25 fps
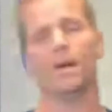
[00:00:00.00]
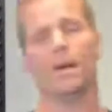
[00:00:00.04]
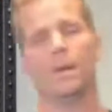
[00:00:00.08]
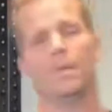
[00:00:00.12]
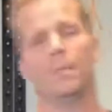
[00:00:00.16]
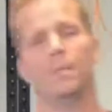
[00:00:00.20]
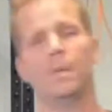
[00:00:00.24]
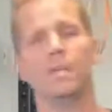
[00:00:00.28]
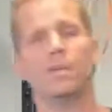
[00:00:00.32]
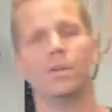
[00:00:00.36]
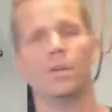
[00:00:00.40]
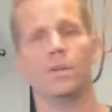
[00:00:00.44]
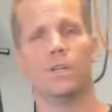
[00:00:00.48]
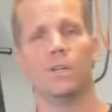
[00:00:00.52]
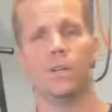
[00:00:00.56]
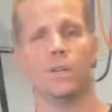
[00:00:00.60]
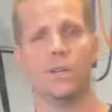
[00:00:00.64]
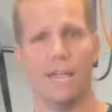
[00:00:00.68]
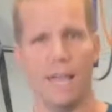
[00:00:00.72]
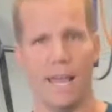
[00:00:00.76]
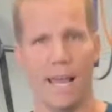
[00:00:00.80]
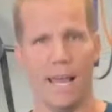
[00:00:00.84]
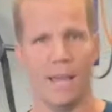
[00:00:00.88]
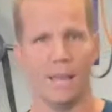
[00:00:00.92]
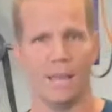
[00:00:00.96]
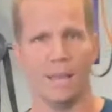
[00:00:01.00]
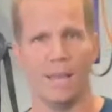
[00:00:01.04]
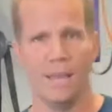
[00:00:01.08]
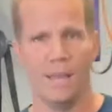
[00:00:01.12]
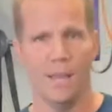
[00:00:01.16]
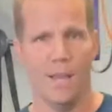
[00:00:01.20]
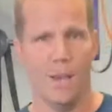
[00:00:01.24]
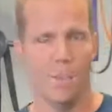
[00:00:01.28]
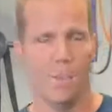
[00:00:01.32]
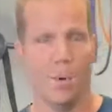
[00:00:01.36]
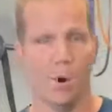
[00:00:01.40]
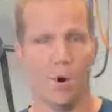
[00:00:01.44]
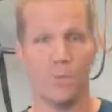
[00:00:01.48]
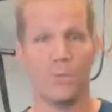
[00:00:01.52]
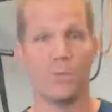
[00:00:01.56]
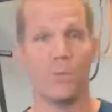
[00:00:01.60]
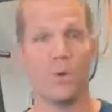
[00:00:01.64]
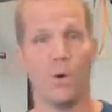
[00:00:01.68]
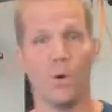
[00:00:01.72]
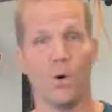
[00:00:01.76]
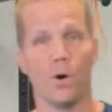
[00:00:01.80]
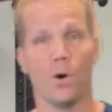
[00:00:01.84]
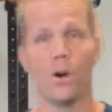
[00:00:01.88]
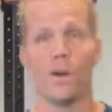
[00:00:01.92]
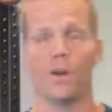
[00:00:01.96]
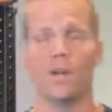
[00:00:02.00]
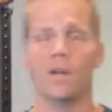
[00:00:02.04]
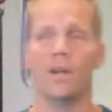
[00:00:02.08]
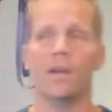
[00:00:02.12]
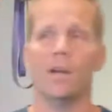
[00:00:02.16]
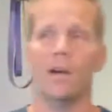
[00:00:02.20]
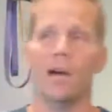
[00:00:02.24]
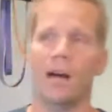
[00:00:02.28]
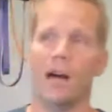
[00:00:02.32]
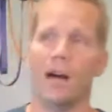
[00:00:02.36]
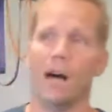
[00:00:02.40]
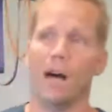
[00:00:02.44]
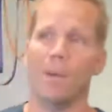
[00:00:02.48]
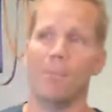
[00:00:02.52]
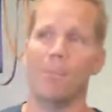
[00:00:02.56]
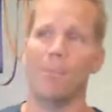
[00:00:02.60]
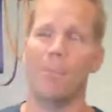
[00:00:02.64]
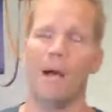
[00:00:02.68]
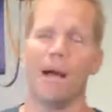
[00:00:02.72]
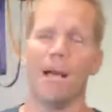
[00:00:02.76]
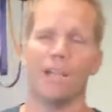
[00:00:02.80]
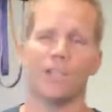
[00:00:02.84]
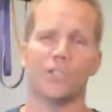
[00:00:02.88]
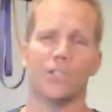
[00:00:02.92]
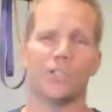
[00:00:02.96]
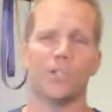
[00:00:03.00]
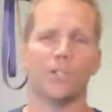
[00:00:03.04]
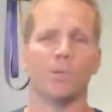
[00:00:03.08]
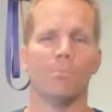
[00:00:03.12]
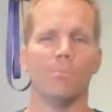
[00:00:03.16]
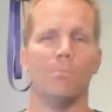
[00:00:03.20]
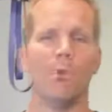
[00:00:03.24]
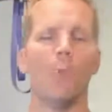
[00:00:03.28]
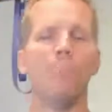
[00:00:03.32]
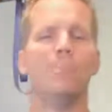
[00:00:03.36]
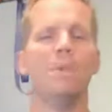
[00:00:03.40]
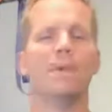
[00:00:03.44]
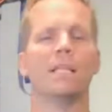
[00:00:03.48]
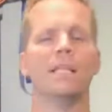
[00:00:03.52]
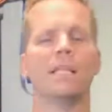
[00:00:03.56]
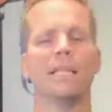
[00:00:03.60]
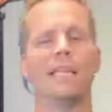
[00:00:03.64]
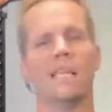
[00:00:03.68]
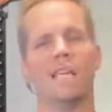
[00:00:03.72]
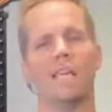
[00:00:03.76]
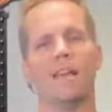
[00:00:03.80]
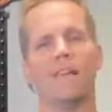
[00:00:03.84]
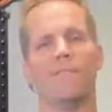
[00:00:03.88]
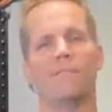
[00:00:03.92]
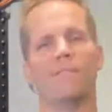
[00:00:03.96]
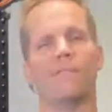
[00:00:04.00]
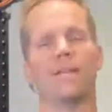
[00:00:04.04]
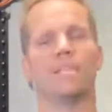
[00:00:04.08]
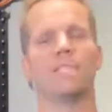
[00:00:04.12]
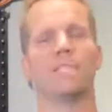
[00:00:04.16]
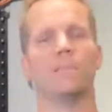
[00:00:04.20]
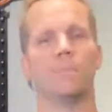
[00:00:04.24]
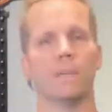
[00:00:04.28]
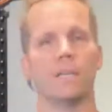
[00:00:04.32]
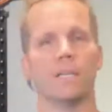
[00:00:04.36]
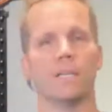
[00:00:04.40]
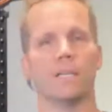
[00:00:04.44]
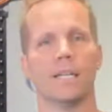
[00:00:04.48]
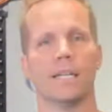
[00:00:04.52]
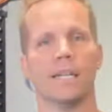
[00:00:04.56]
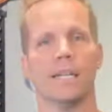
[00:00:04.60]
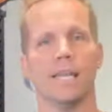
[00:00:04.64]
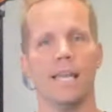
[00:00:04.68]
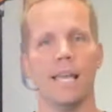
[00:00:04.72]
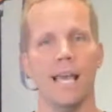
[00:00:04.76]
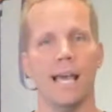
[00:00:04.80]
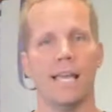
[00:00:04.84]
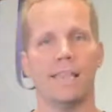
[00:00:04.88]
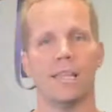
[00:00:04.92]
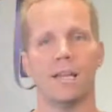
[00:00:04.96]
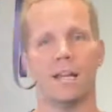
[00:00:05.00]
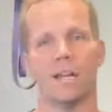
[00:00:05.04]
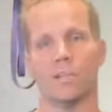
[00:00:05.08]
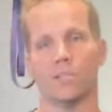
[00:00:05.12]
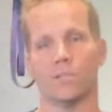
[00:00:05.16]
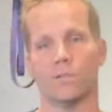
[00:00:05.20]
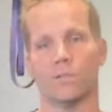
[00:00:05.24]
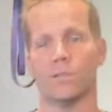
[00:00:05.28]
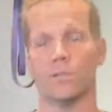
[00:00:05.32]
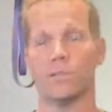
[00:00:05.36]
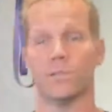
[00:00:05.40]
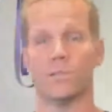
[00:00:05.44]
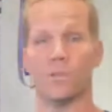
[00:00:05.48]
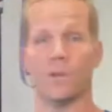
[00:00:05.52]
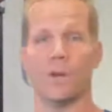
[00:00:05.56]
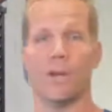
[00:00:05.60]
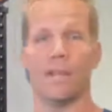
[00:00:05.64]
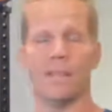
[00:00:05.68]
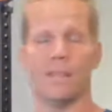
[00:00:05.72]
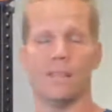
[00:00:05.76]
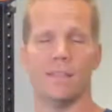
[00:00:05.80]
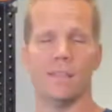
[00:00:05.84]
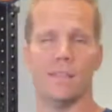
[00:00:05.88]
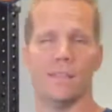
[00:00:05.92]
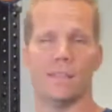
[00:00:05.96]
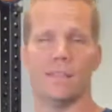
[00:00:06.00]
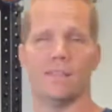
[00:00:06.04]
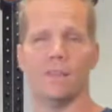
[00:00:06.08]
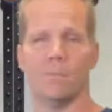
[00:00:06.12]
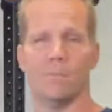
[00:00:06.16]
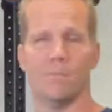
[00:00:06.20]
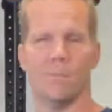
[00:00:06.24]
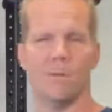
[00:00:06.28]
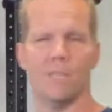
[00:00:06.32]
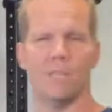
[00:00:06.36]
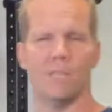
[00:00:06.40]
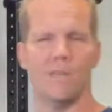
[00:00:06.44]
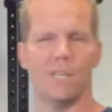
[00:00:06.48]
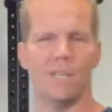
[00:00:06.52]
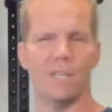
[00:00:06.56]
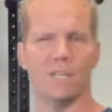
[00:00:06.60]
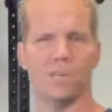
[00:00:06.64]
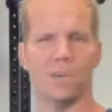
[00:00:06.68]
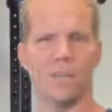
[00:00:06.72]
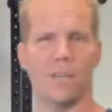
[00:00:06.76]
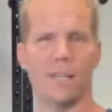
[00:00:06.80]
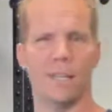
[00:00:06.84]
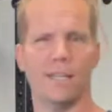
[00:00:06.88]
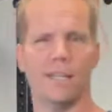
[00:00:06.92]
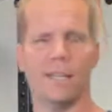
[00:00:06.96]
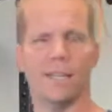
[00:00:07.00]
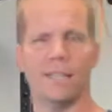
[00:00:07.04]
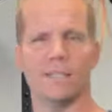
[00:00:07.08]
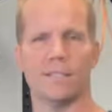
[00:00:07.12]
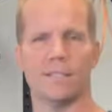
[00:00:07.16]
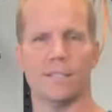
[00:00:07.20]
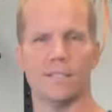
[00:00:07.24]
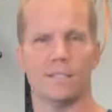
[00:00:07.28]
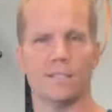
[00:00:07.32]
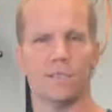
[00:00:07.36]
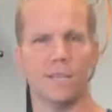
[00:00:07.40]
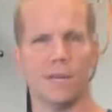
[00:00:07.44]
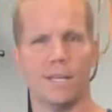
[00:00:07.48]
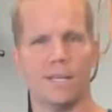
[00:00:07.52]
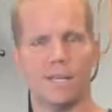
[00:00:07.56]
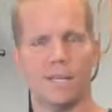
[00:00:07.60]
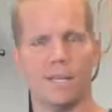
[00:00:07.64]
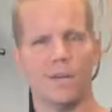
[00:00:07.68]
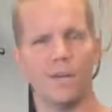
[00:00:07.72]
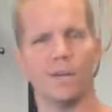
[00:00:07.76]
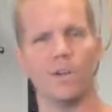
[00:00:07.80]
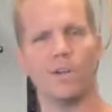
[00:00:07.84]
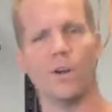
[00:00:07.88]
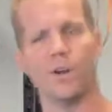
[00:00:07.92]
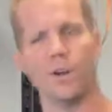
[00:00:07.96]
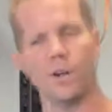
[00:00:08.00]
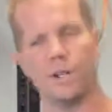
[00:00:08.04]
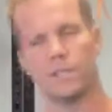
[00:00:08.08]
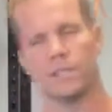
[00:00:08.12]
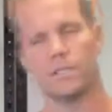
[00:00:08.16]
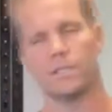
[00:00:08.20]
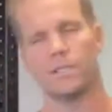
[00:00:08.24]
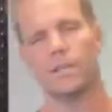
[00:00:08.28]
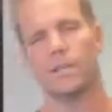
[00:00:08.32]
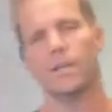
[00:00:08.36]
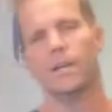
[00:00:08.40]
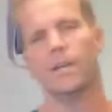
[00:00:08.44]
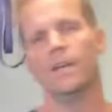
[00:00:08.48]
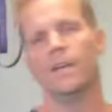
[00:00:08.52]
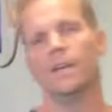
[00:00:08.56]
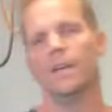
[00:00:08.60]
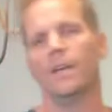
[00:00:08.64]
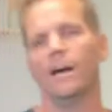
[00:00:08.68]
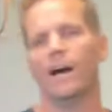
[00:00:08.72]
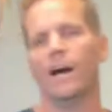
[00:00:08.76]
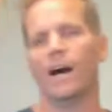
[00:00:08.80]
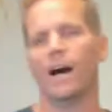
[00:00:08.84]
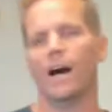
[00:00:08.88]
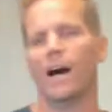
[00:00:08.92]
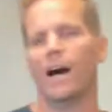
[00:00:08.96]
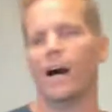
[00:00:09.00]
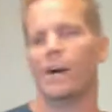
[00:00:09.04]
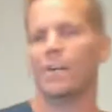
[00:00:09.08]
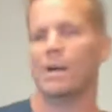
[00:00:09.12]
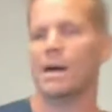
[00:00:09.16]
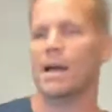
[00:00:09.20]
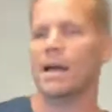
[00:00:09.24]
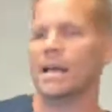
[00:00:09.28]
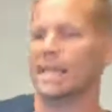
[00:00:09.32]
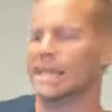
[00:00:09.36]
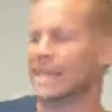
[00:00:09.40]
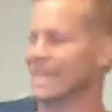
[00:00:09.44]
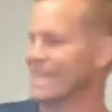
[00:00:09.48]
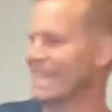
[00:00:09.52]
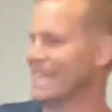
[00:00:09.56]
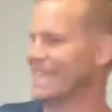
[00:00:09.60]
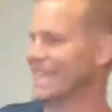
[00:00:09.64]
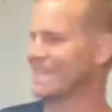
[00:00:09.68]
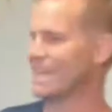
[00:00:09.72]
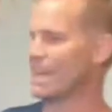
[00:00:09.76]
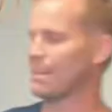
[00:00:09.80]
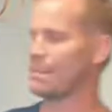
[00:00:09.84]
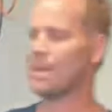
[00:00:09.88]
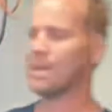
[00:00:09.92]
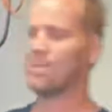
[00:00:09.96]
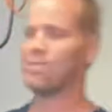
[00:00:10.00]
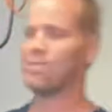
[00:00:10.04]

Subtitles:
be doing during the day, both for posture, mobility, flexibility, and then also for strength, more fitness related things like strength and endurance. These come into